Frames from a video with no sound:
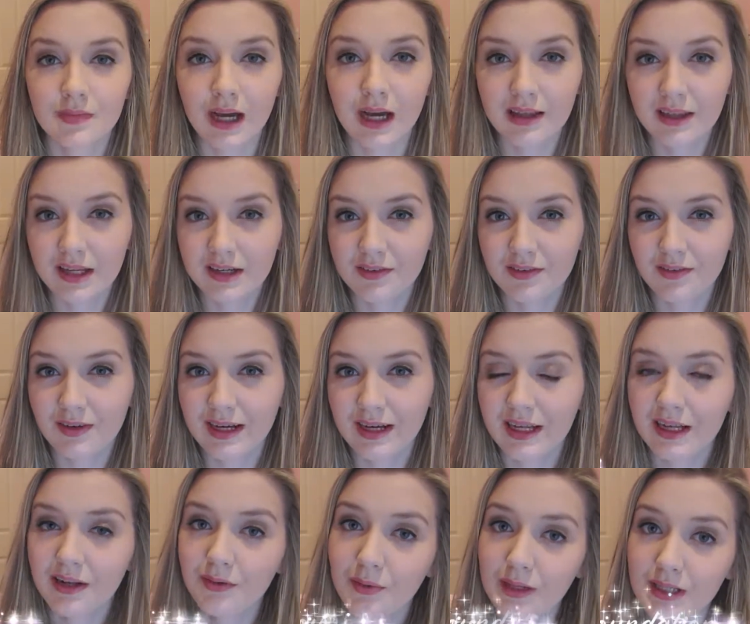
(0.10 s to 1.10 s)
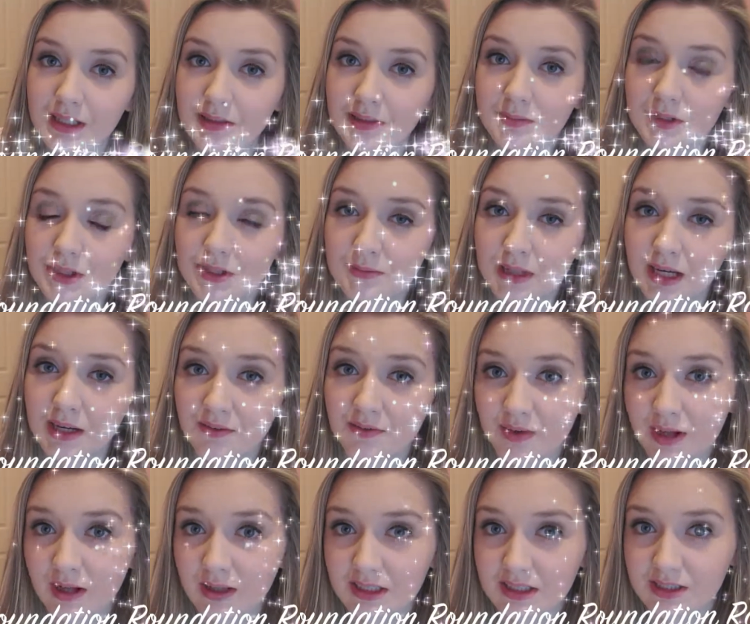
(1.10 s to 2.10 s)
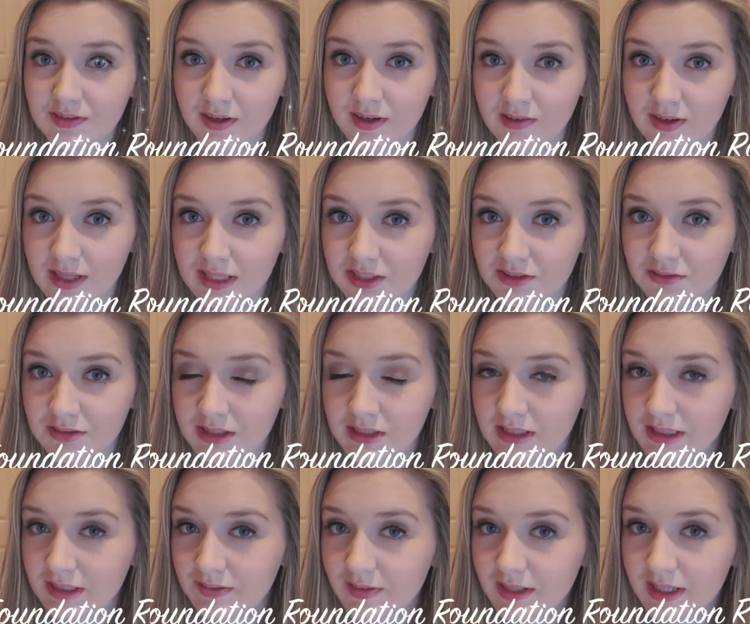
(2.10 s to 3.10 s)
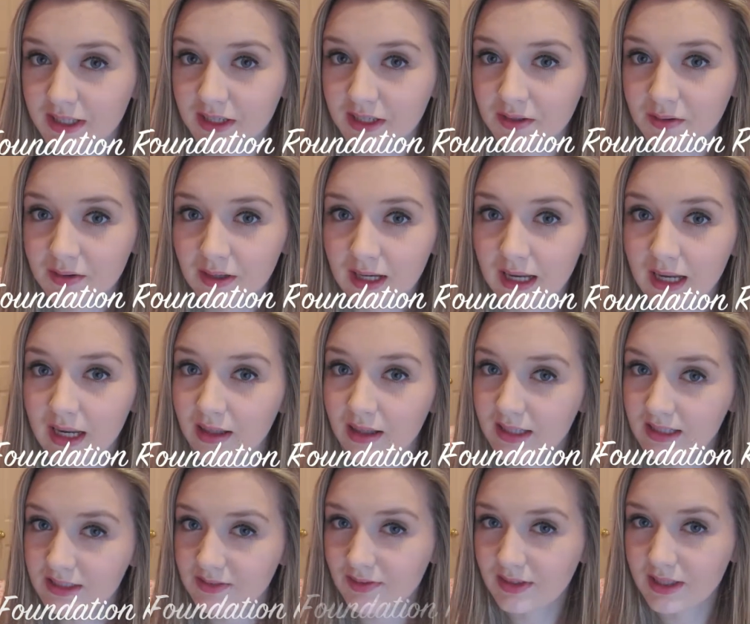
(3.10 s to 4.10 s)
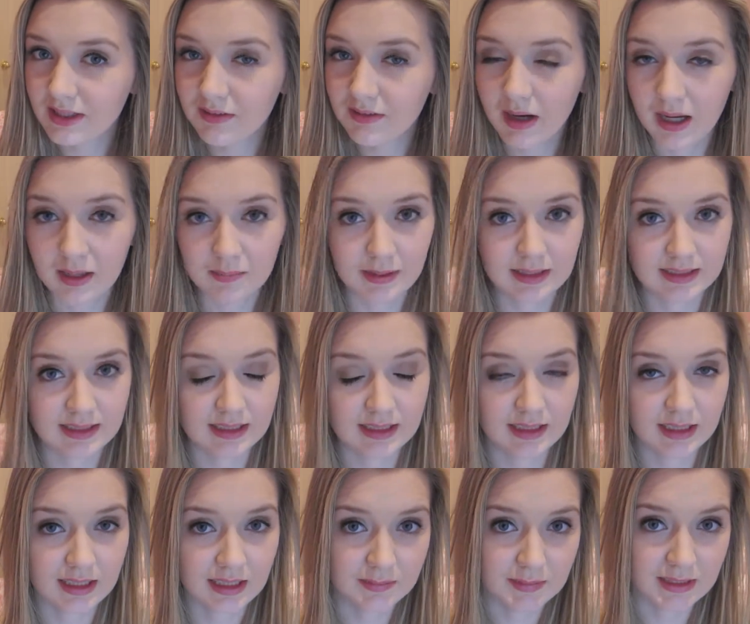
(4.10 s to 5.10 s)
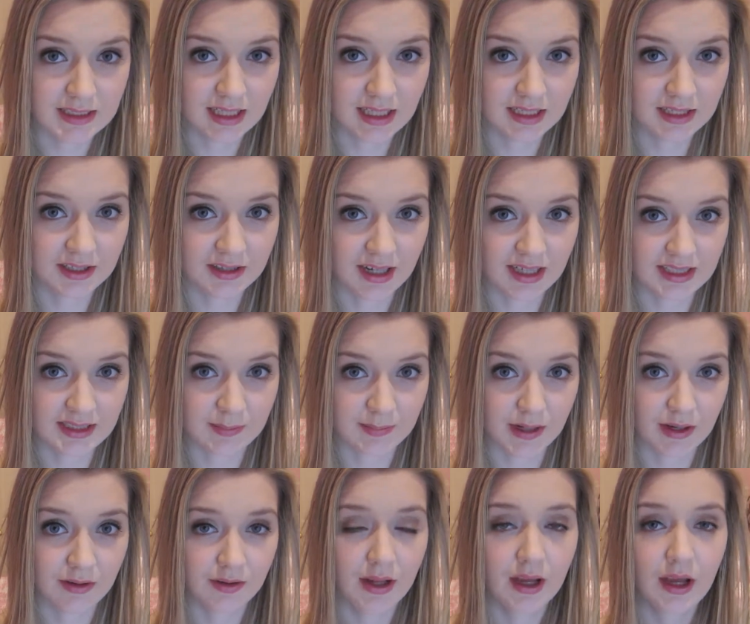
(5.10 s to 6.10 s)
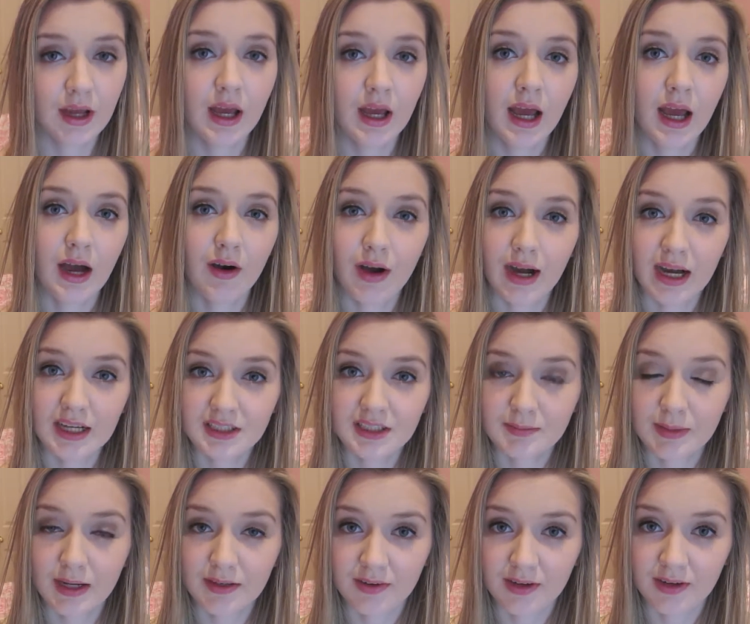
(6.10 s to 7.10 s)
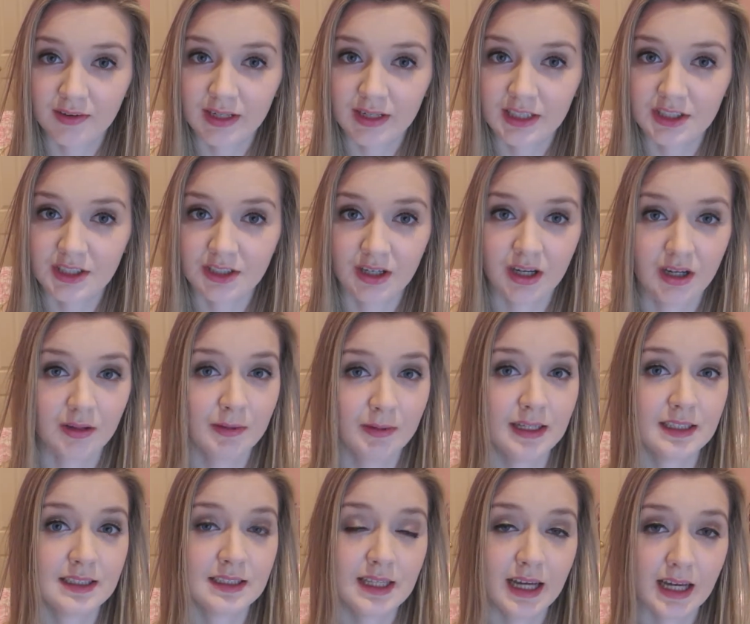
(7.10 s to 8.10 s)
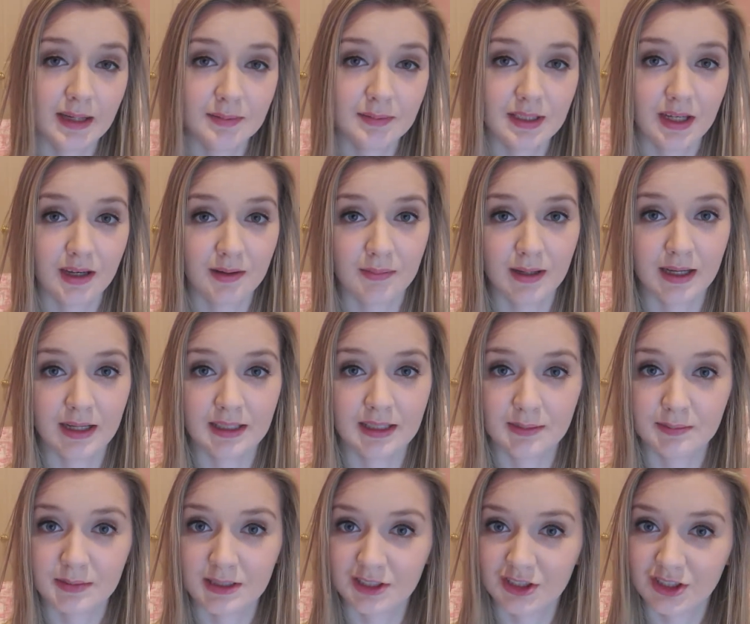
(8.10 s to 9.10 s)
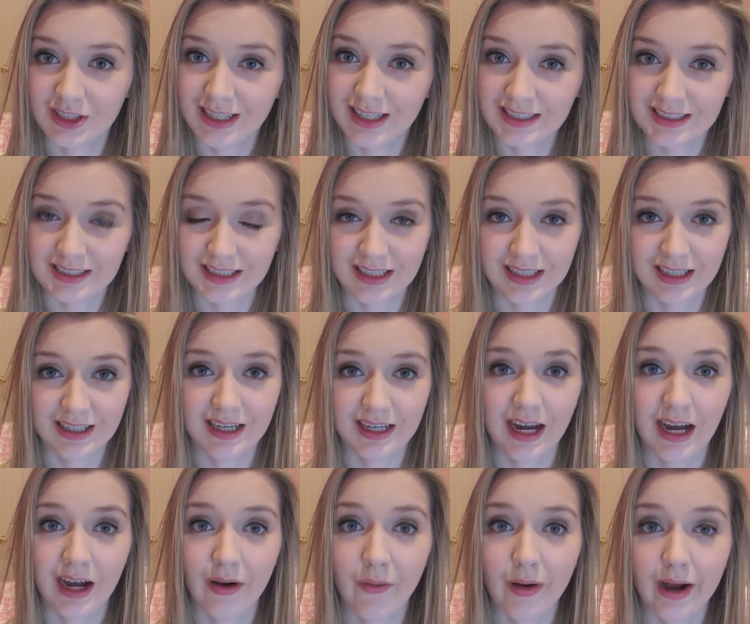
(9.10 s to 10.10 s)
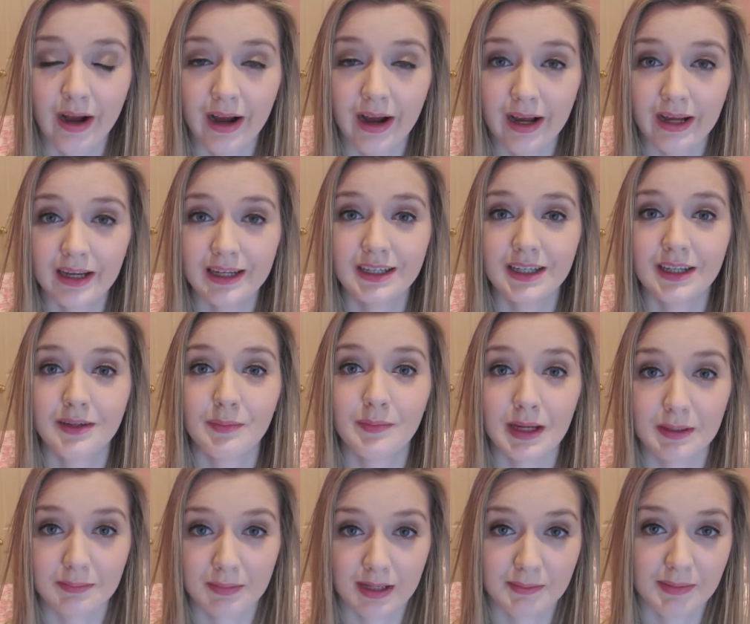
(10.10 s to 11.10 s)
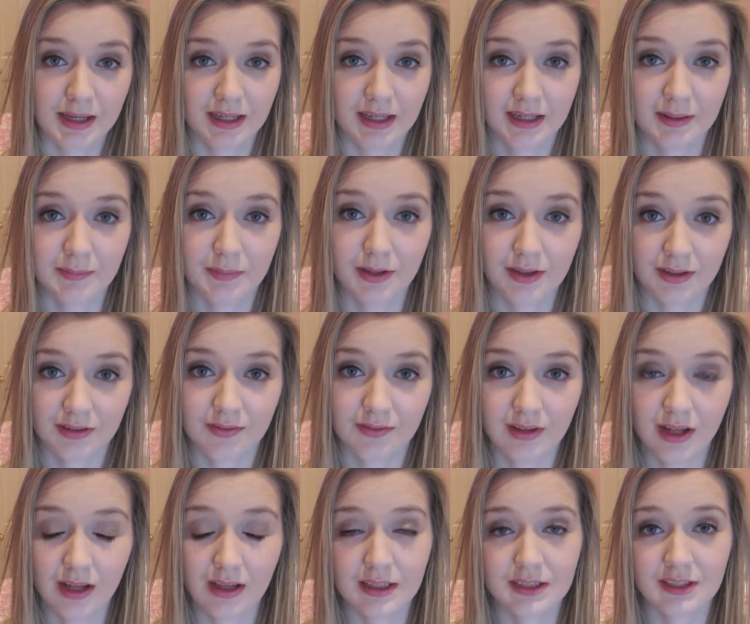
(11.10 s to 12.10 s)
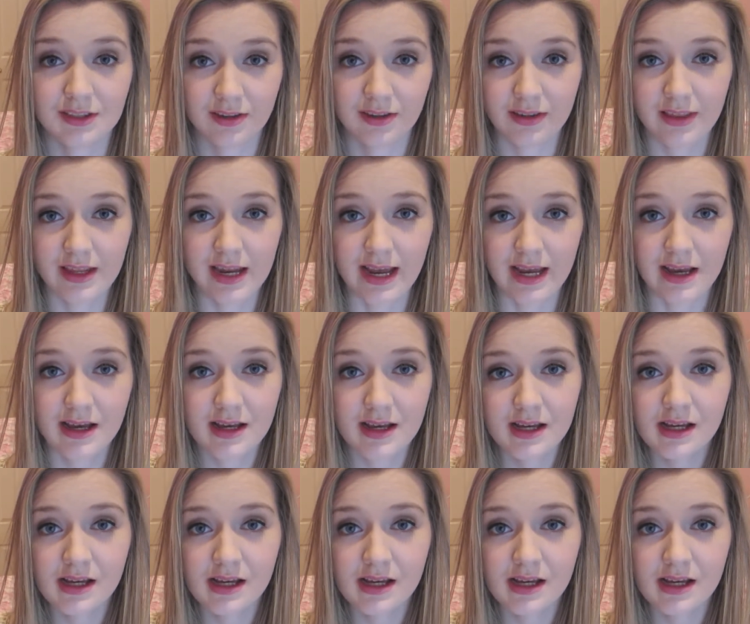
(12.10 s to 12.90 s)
Hi there everyone, and welcome to my flawless foundation routine video. And in this video I'm basically going to be telling you guys about how I do my foundation, all my steps, all my tips and tricks, and how I make my makeup look flawless throughout the day.